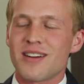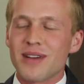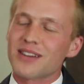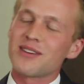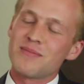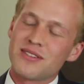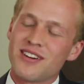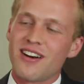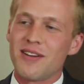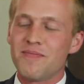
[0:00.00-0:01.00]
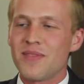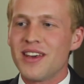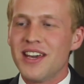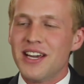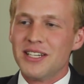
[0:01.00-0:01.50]
I'm actually a missionary.
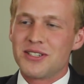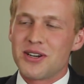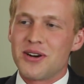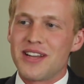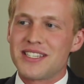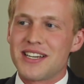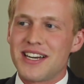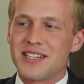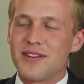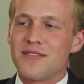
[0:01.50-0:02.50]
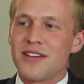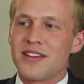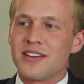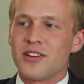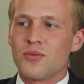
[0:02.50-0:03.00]
So that's a very fun
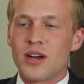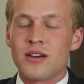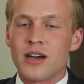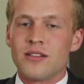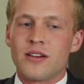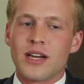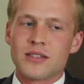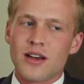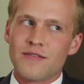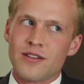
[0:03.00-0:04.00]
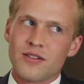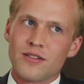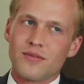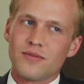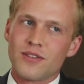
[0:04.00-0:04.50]
thing to do. One elder, I saw a
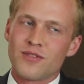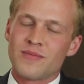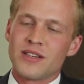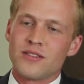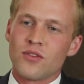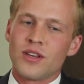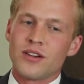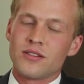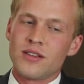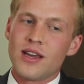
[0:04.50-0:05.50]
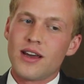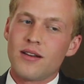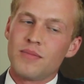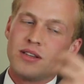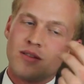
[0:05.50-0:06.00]
photo of one of my zone leaders. He
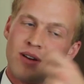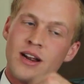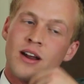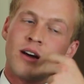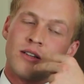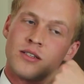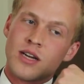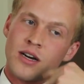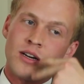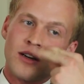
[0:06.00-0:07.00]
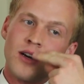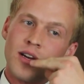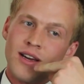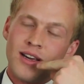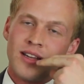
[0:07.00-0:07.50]
had a piece of banana on his tongue,
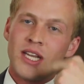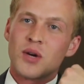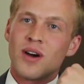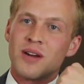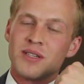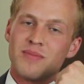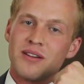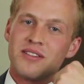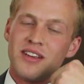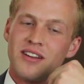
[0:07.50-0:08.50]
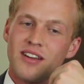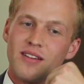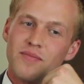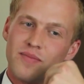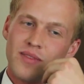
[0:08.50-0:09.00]
and the iguana was about to eat
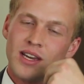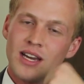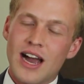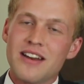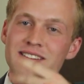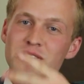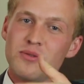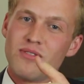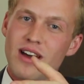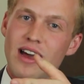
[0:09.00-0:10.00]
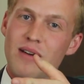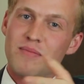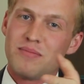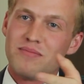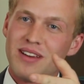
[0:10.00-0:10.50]
it. I didn't do that,
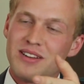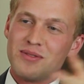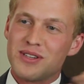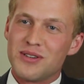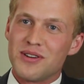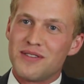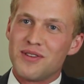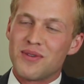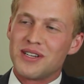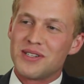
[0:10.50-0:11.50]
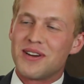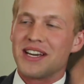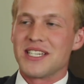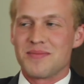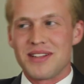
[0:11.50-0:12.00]
and you could do it if you want to, I
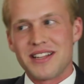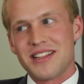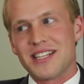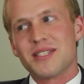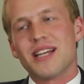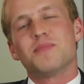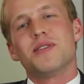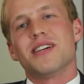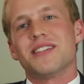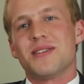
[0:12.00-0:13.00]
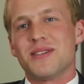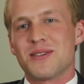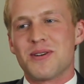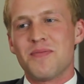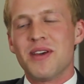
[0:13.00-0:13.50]
guess, but that's pretty gutsy.
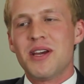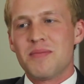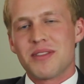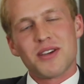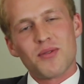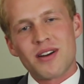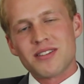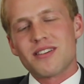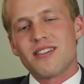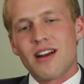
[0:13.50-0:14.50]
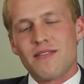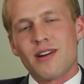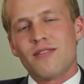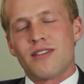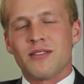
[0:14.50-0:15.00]
So, but the iguanas are
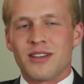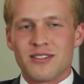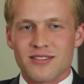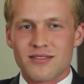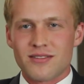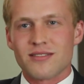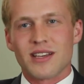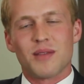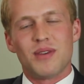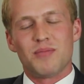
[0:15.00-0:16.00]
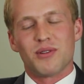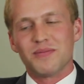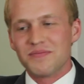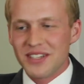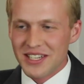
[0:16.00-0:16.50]
very friendly, just like the
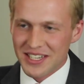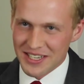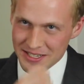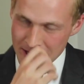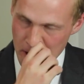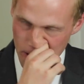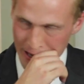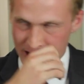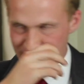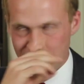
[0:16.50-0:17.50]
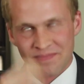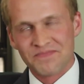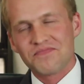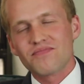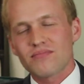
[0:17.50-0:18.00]
people. So
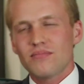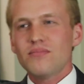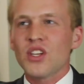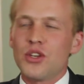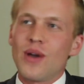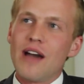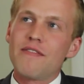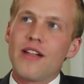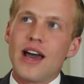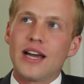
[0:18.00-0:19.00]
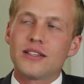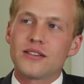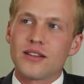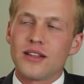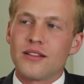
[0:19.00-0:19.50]
you have
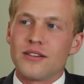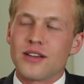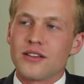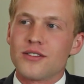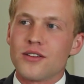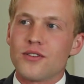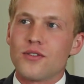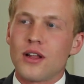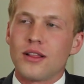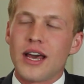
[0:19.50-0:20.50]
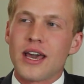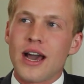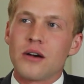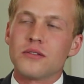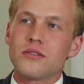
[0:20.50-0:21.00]
that. There's also a
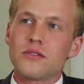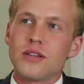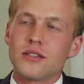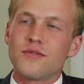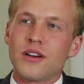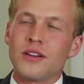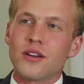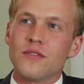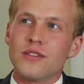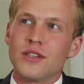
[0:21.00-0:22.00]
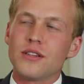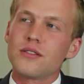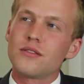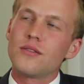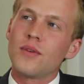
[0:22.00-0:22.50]
lighthouse that's fun to go
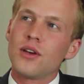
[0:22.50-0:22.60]
visit,